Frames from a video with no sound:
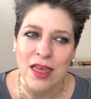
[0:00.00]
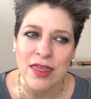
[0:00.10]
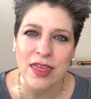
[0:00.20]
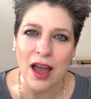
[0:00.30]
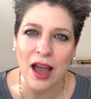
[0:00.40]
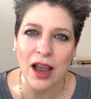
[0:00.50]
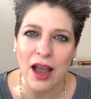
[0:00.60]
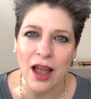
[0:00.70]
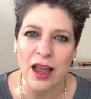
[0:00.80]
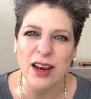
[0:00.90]
that
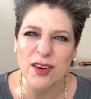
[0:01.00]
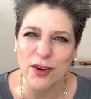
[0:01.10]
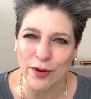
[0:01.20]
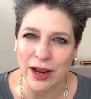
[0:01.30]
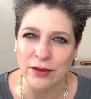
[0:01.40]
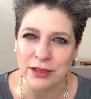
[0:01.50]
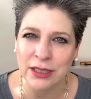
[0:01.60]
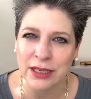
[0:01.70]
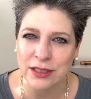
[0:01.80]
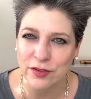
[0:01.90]
kind of
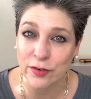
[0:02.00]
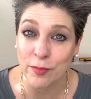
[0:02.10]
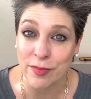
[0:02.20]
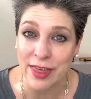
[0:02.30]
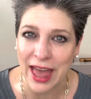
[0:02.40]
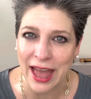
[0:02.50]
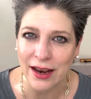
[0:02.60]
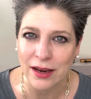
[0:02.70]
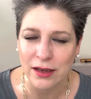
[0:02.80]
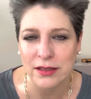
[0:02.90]
groundedness from
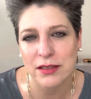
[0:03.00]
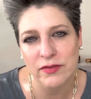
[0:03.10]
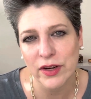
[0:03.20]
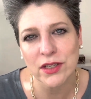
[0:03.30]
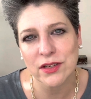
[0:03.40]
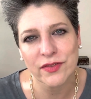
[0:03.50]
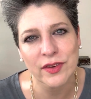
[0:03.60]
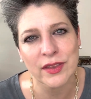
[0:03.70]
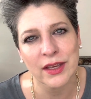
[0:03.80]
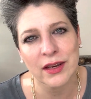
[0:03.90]
that, because it's very
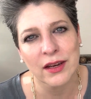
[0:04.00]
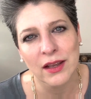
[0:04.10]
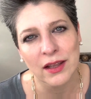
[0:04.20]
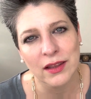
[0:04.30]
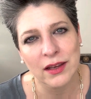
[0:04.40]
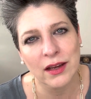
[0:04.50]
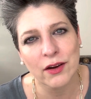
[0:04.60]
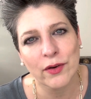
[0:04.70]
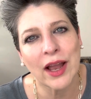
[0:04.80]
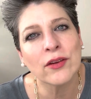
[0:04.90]
different than a
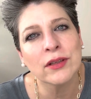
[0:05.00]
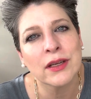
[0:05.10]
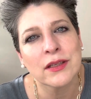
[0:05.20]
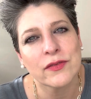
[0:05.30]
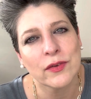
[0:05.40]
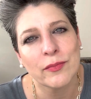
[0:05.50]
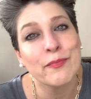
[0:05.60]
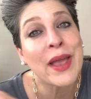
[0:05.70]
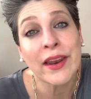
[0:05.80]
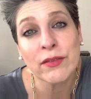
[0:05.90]
groundedness from
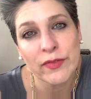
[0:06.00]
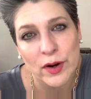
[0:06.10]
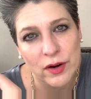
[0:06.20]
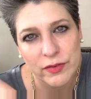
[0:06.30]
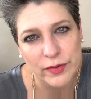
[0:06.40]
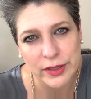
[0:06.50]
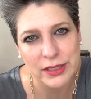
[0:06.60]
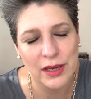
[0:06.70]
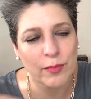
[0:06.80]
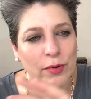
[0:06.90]
vetiver, for
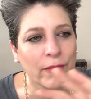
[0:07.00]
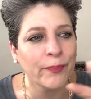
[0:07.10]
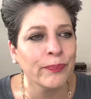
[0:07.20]
example.